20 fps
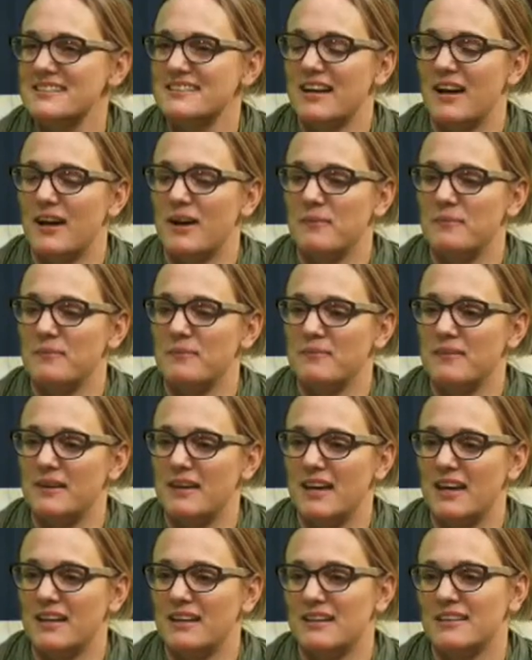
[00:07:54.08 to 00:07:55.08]

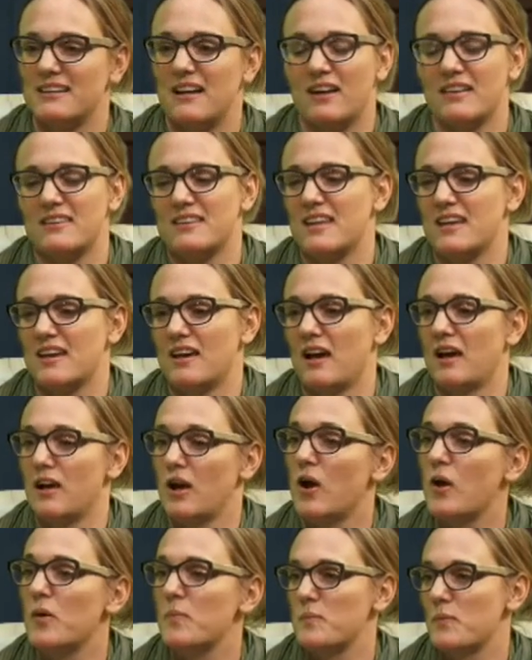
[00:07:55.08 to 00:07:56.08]
I
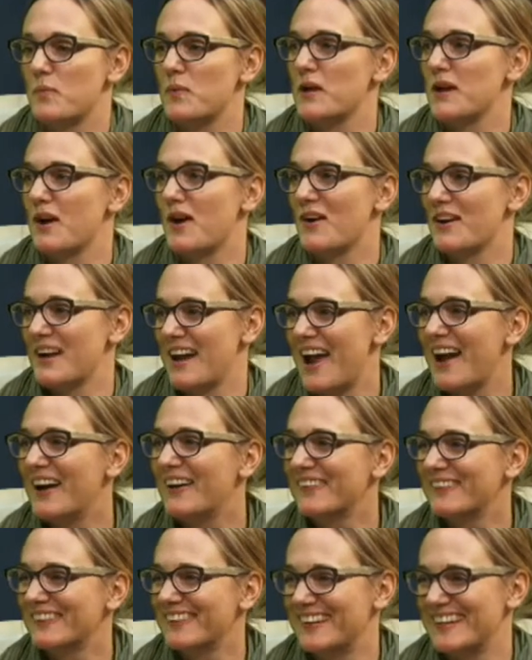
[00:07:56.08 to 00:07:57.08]
hope we are
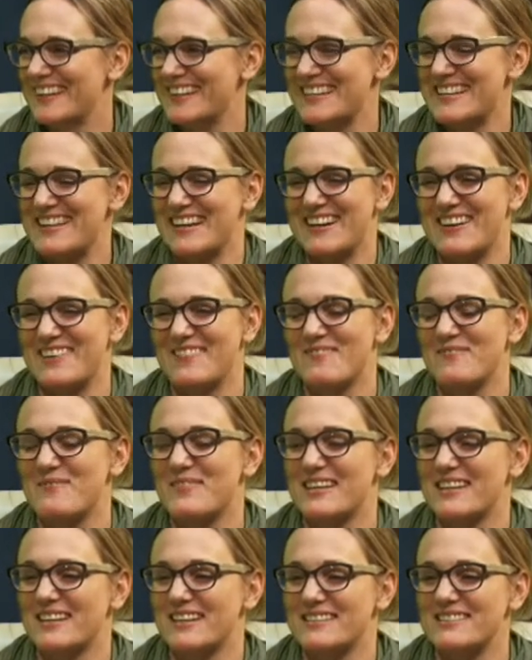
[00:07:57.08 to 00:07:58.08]
now.
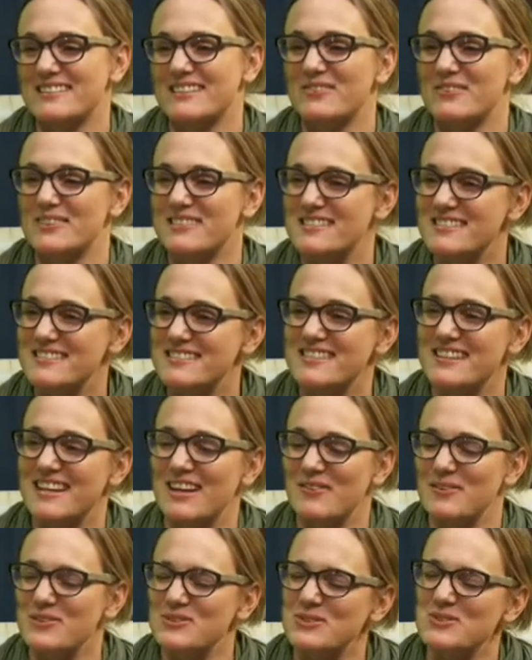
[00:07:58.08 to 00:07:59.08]
Because it was
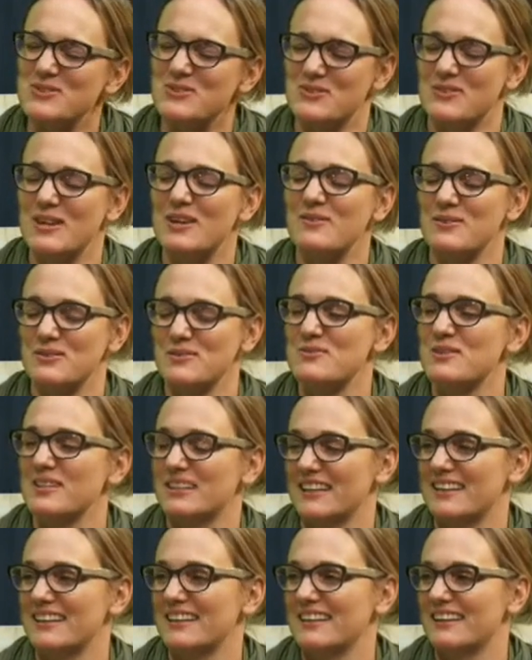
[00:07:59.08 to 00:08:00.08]
a
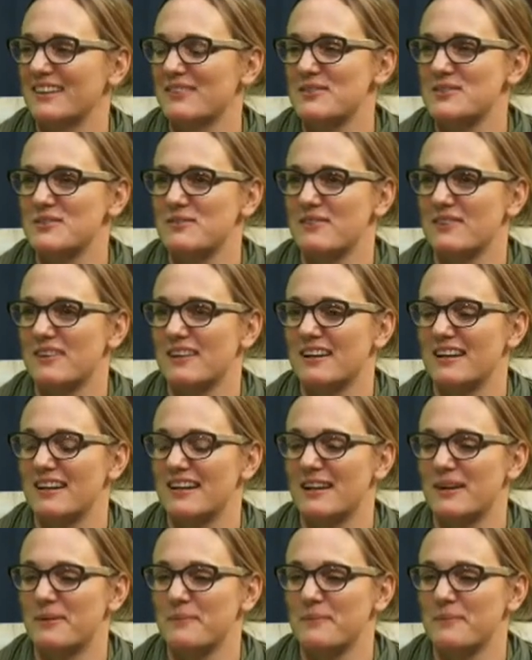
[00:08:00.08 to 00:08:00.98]
very